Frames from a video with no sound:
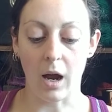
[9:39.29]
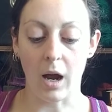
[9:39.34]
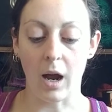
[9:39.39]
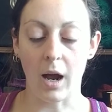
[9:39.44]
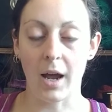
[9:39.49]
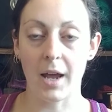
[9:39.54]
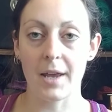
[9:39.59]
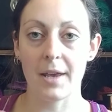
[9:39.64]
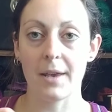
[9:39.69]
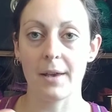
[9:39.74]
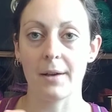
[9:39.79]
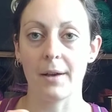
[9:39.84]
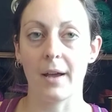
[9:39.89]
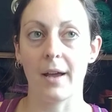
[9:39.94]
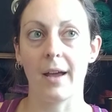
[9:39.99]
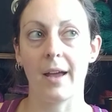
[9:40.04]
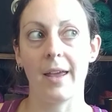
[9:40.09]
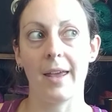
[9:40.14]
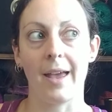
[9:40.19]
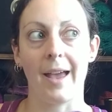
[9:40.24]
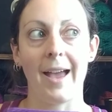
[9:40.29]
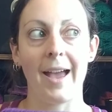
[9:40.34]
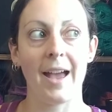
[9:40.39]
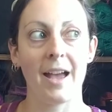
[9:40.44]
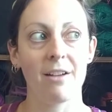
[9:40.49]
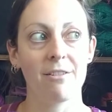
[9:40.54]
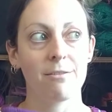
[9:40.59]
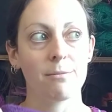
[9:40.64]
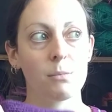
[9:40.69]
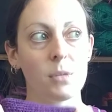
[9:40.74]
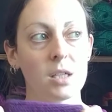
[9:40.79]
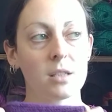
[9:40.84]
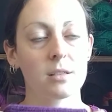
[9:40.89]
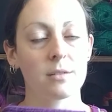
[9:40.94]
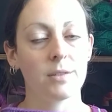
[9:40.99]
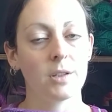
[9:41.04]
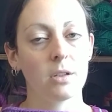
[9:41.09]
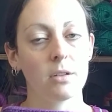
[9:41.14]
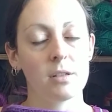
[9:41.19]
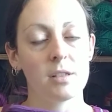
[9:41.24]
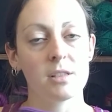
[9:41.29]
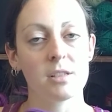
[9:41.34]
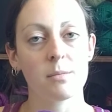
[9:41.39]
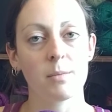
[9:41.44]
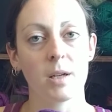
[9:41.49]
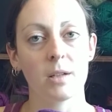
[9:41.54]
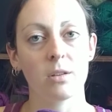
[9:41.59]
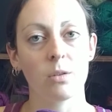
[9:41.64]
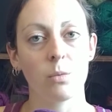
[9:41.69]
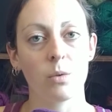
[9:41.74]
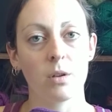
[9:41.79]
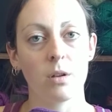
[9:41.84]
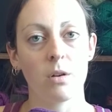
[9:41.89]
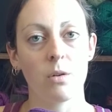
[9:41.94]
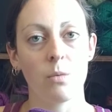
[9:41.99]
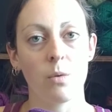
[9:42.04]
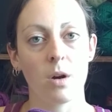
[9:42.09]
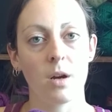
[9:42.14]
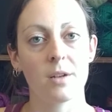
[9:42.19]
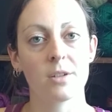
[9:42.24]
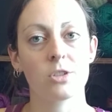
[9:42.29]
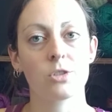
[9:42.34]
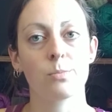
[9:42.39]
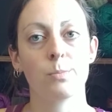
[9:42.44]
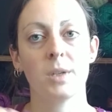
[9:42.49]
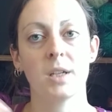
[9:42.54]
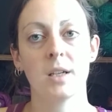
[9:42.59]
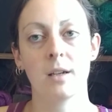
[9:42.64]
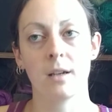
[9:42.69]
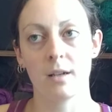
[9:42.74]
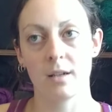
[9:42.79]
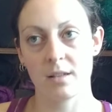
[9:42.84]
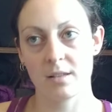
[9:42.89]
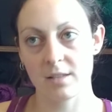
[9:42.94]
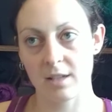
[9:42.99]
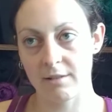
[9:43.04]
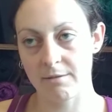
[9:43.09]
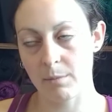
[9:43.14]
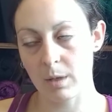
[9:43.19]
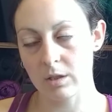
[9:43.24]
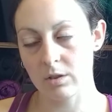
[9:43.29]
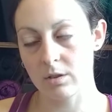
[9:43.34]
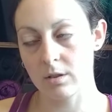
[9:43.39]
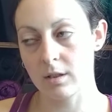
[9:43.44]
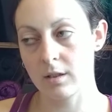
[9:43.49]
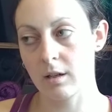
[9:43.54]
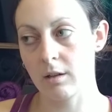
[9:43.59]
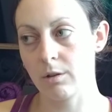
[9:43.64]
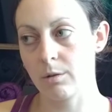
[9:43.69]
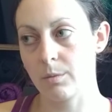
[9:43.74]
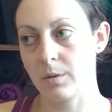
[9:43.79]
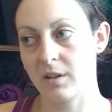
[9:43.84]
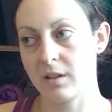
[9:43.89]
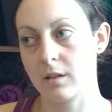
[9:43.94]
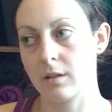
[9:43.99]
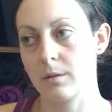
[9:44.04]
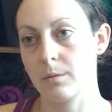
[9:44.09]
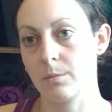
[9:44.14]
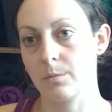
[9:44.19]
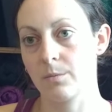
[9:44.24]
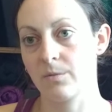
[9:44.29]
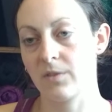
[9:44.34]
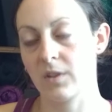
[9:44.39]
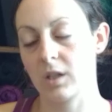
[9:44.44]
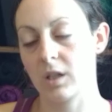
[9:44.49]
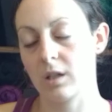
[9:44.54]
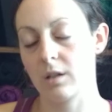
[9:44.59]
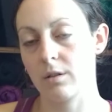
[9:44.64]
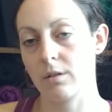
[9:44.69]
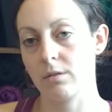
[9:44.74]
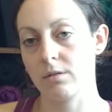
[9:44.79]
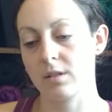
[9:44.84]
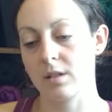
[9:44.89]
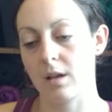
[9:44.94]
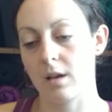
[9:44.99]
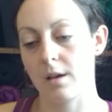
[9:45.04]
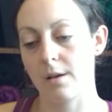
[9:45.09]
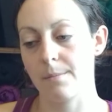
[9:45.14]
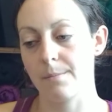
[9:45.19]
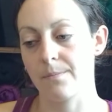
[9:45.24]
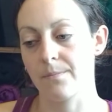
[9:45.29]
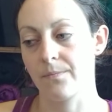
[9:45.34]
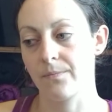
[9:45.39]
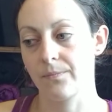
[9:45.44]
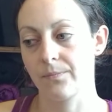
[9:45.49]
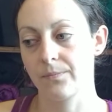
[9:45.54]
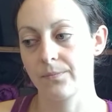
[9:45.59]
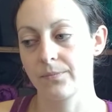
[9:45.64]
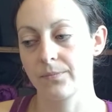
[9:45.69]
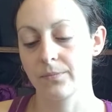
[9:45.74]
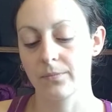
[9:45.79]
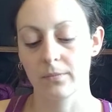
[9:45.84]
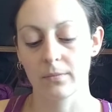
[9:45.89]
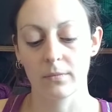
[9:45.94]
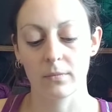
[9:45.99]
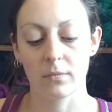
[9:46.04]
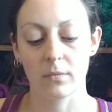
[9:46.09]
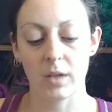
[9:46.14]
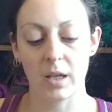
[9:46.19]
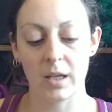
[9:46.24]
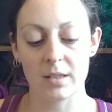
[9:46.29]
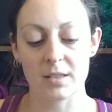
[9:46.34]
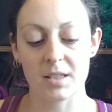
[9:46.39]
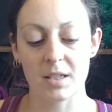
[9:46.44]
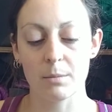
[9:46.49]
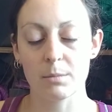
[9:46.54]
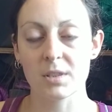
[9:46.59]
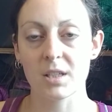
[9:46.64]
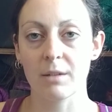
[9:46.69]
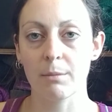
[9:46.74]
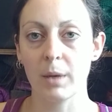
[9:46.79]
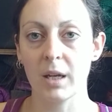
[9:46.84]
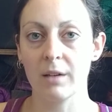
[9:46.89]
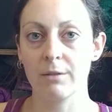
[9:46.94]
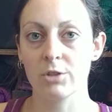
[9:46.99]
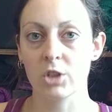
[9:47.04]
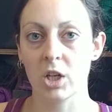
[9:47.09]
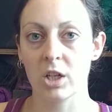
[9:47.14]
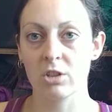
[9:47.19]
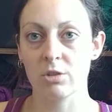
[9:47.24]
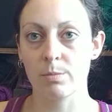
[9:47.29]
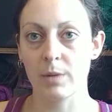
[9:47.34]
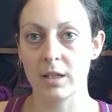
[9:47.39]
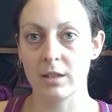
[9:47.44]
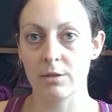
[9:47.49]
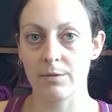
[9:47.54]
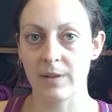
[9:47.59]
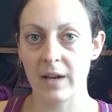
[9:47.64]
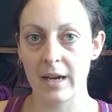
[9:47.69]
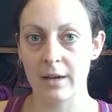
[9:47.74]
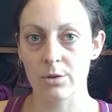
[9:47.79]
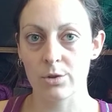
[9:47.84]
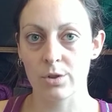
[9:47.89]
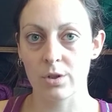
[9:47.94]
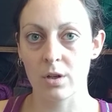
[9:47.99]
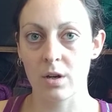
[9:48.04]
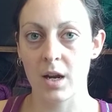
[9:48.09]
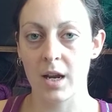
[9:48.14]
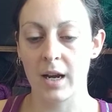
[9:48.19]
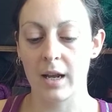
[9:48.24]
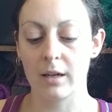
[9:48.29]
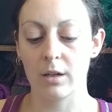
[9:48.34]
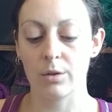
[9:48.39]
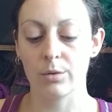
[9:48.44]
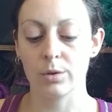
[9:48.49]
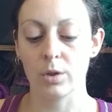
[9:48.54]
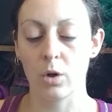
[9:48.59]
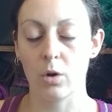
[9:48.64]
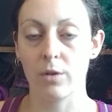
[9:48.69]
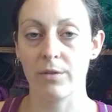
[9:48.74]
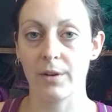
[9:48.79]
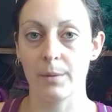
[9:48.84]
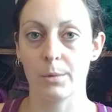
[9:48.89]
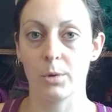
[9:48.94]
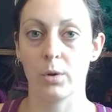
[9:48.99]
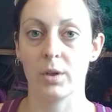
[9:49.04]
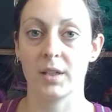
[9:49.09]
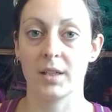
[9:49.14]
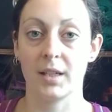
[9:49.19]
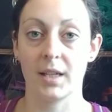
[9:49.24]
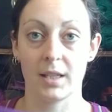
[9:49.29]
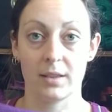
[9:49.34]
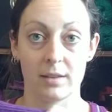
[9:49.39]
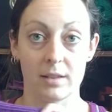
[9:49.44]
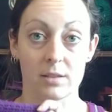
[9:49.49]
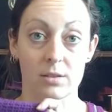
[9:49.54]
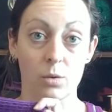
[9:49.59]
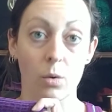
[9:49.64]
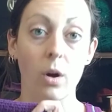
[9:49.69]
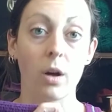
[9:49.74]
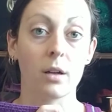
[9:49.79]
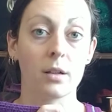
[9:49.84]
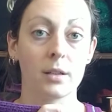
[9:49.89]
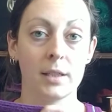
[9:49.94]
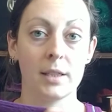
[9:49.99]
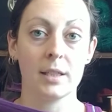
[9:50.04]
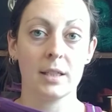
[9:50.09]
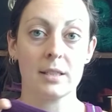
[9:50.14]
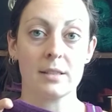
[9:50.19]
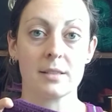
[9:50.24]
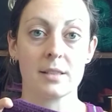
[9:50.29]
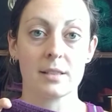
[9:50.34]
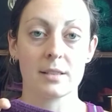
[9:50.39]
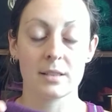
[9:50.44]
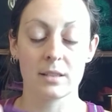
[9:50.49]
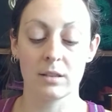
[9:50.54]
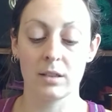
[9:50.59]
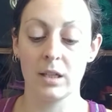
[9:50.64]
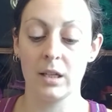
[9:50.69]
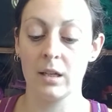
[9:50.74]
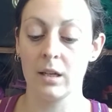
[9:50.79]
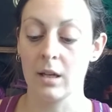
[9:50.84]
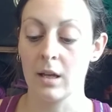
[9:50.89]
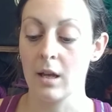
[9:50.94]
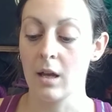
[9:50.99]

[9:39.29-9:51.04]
I have mixed feelings about the Willow Wash because I've mentioned in other videos, it seems they may have changed manufacturer, and I don't know if I'm going to get this quality consistently.